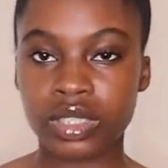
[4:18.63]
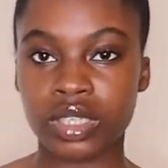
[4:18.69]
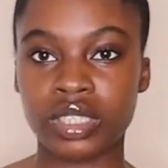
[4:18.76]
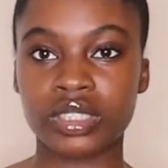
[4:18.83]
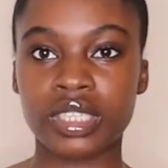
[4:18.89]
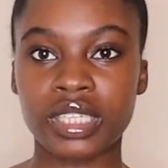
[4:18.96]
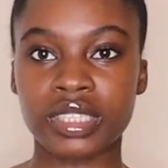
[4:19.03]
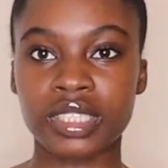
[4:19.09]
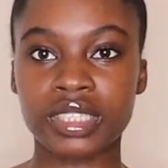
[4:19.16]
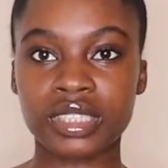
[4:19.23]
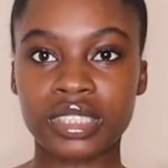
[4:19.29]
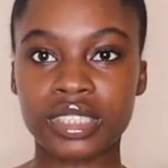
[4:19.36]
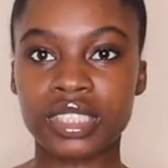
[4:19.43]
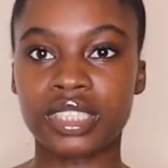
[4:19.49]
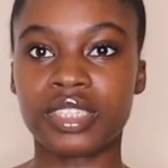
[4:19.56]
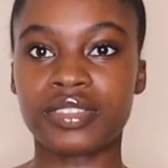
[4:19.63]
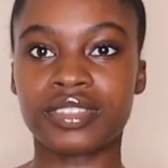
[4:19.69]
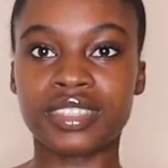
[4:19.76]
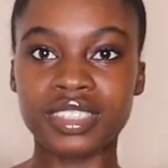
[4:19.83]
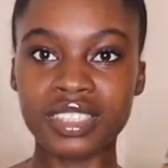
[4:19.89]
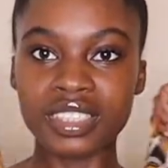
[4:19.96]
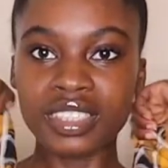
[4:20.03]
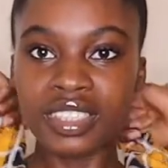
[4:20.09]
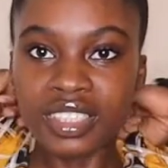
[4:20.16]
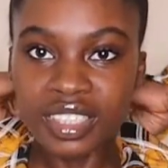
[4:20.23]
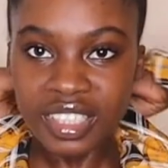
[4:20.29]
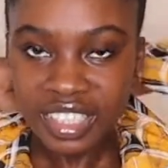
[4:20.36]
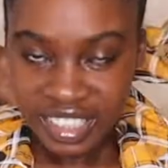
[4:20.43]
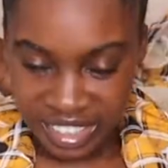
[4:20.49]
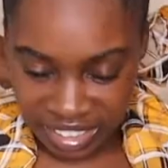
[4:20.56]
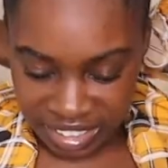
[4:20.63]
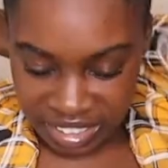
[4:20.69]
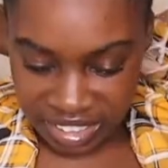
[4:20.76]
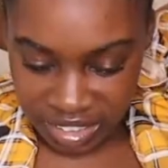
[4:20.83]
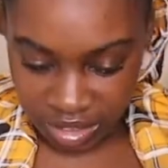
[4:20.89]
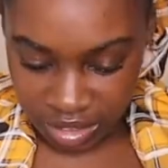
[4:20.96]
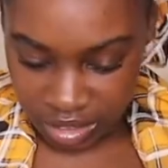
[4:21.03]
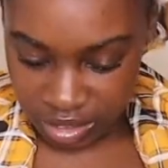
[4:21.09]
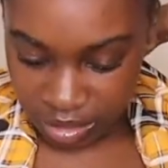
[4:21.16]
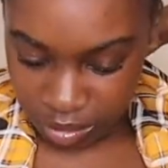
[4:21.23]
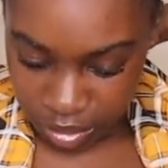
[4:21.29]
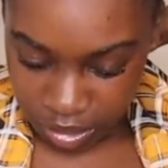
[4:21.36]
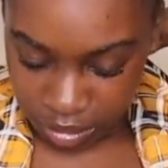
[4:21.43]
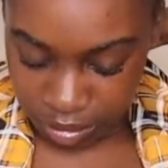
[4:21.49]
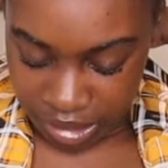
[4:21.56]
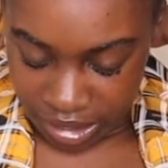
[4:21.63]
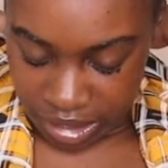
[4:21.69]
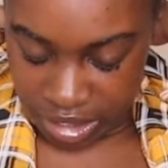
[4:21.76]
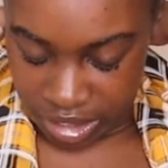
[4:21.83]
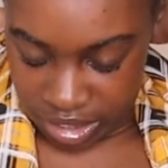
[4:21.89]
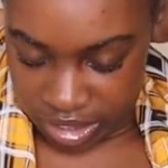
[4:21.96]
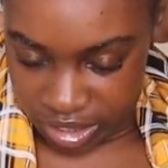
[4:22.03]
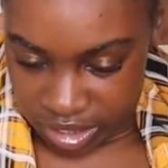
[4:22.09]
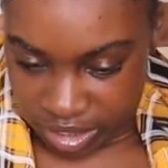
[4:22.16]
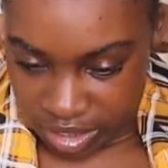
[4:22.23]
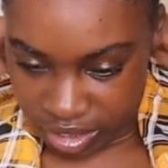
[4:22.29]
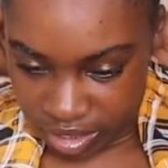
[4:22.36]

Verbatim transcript: going to take these sleeves and put them back here.